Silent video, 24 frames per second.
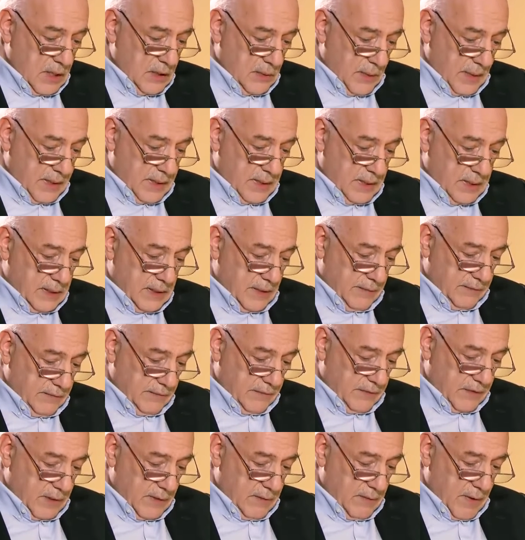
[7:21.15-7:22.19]
27
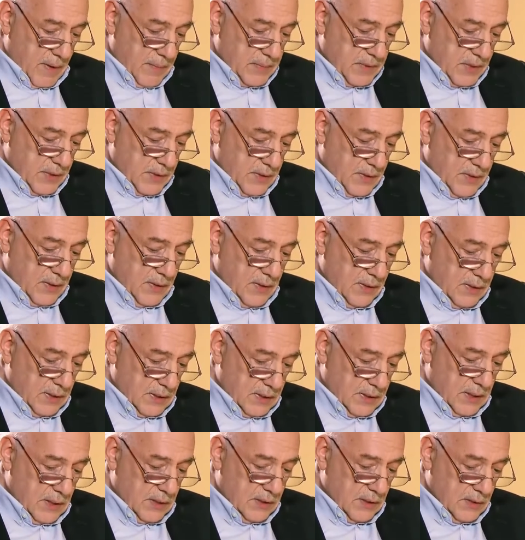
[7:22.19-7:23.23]
for corruption,
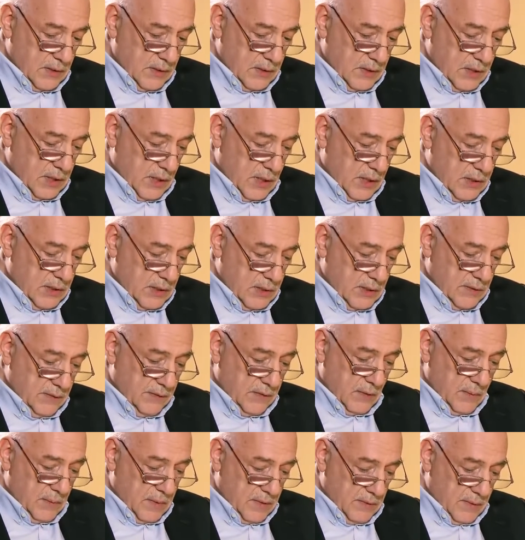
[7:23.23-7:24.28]
36 on charges of
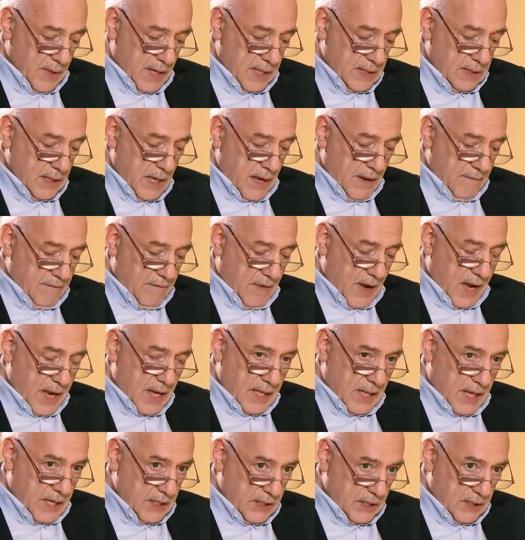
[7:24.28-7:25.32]
human rights
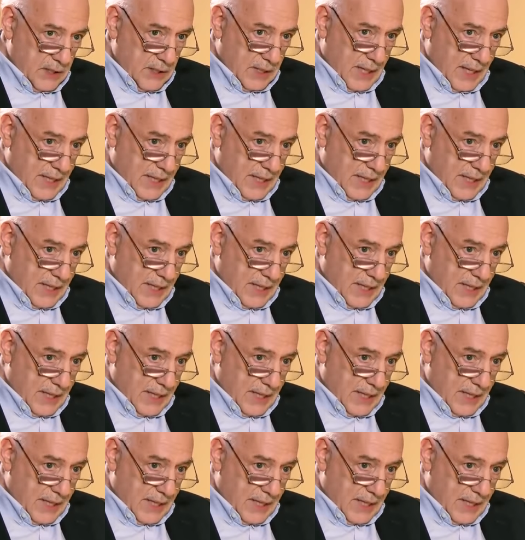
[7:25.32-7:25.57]
violation.